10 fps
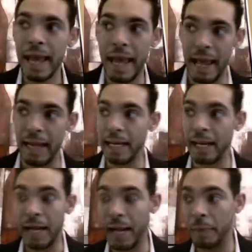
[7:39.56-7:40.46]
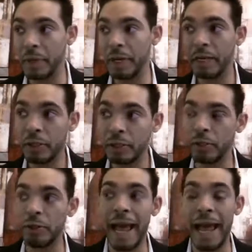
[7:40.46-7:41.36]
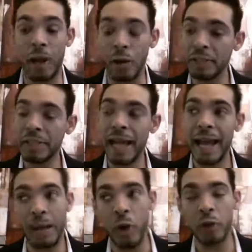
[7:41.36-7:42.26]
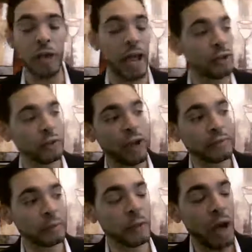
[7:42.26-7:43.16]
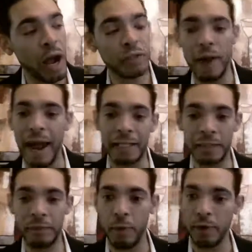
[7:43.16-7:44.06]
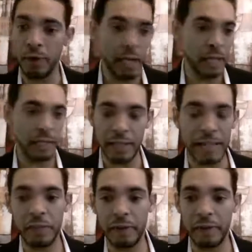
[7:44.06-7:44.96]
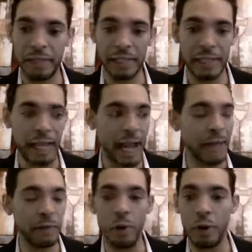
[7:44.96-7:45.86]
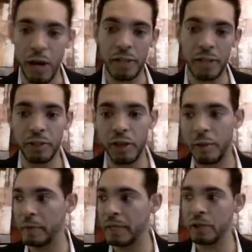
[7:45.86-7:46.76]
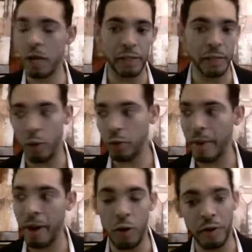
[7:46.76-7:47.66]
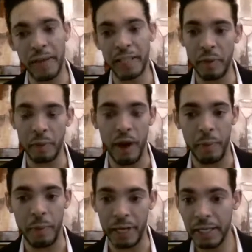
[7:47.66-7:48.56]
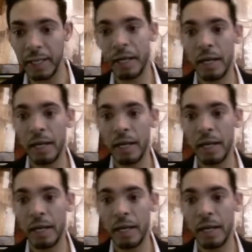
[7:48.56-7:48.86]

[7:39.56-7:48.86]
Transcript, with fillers: and uh, I'm gonna do that. And on the side, I'm also I also have some contracts for design services that I have going on. So I'm gonna be juggling both my own investment property